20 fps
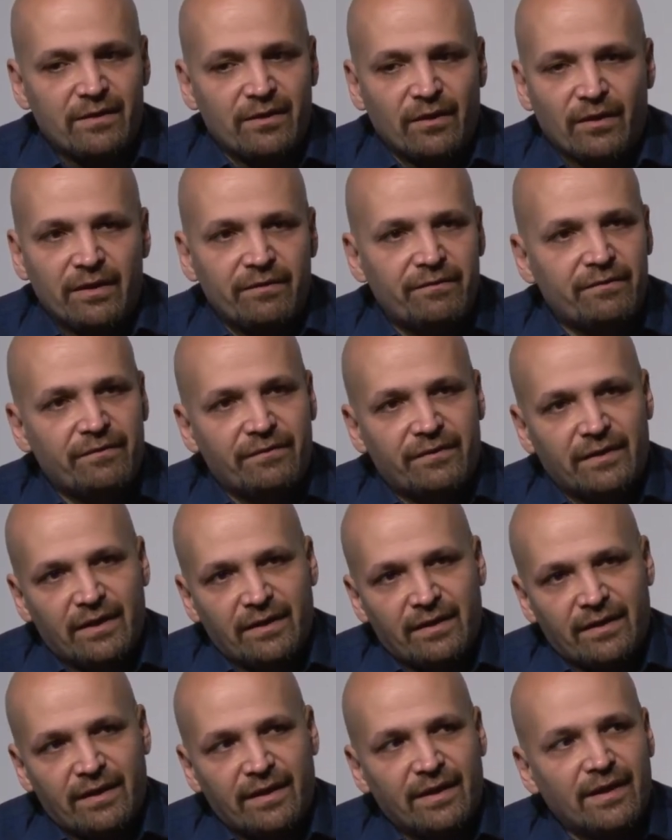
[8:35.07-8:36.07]
So if,
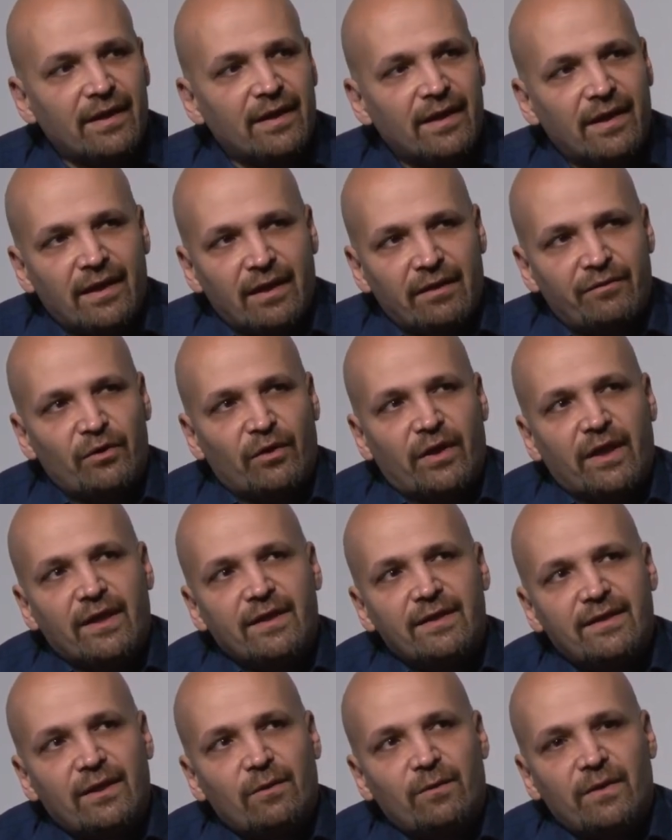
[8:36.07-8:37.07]
uh, if you
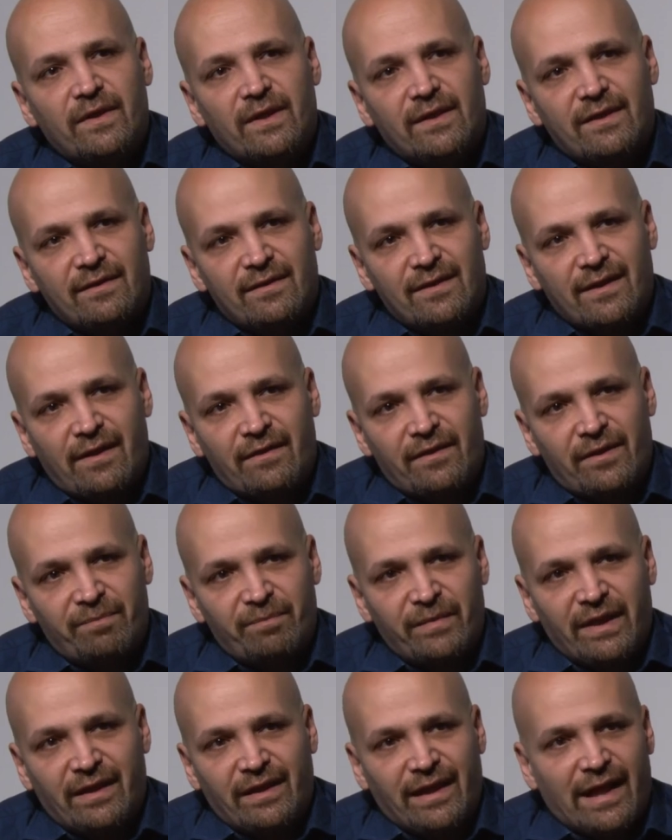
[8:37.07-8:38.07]
cannot deal with it, it's either
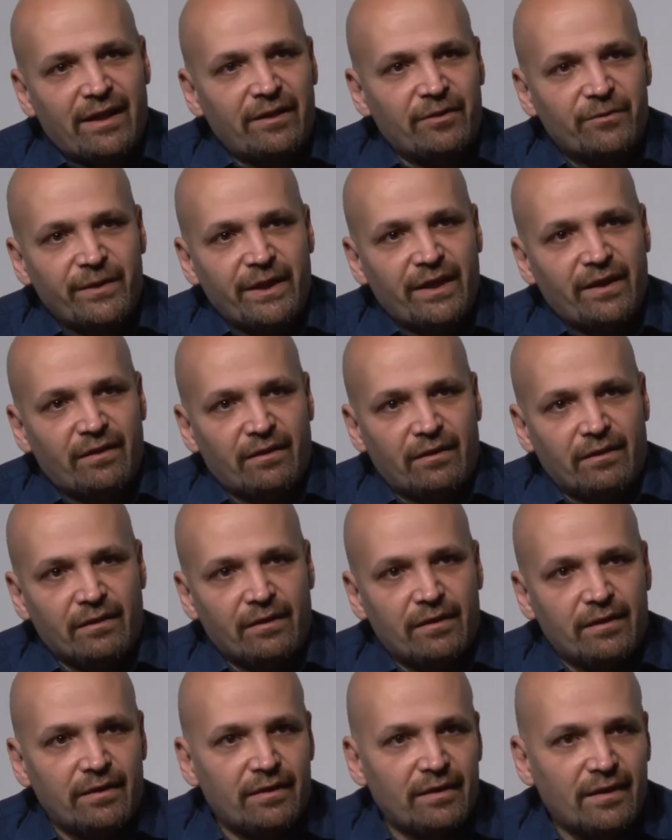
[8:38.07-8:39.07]
being angry
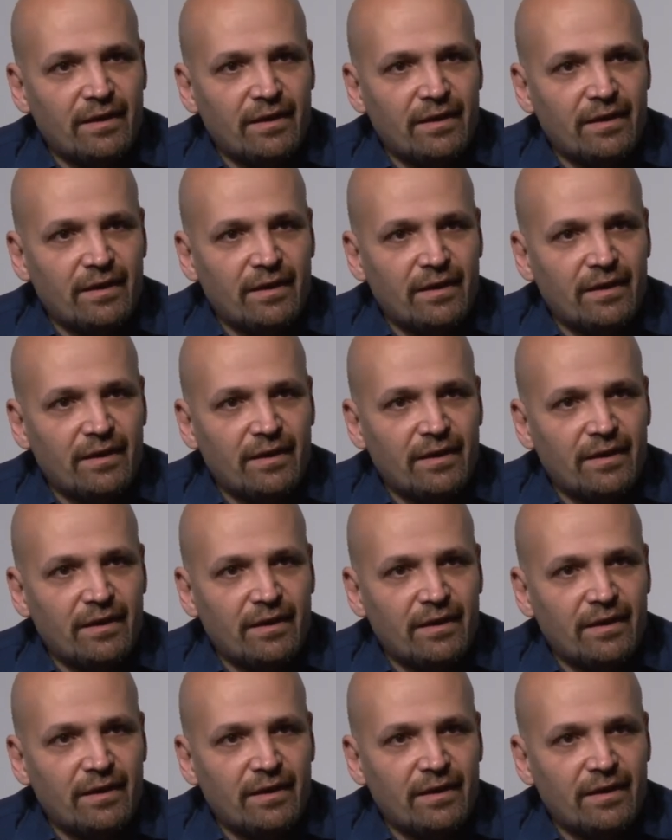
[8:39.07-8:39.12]
or